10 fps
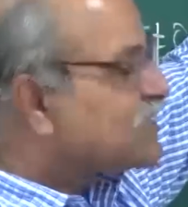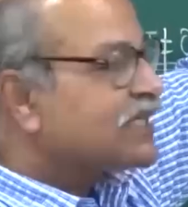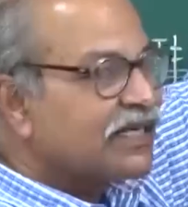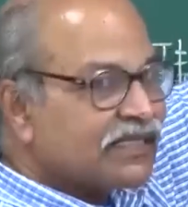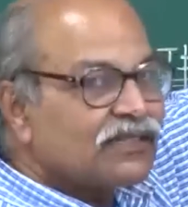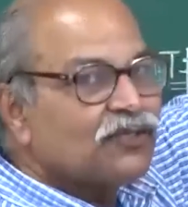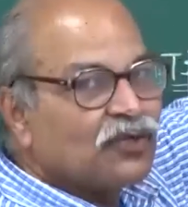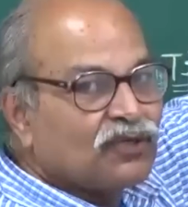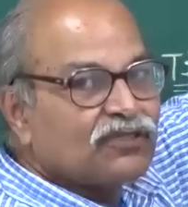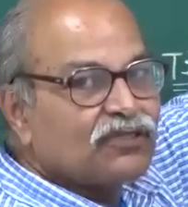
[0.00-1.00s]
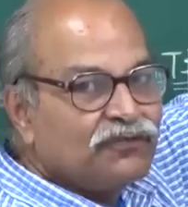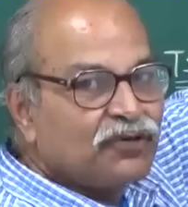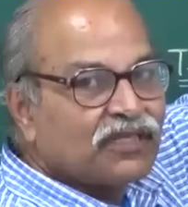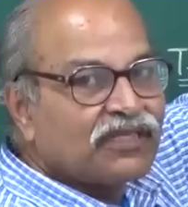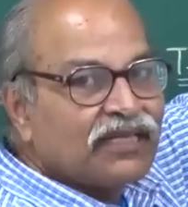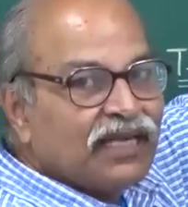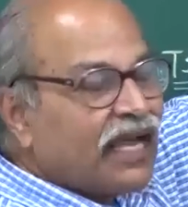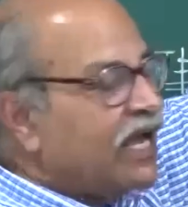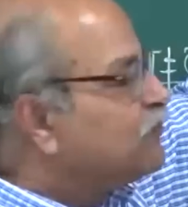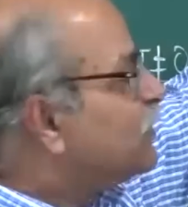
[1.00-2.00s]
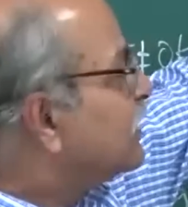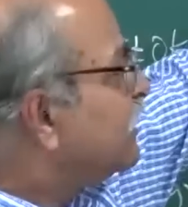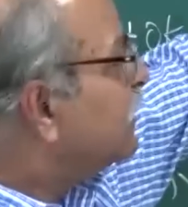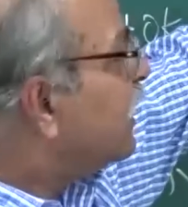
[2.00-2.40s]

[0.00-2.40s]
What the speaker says: states and so on and so forth, and one can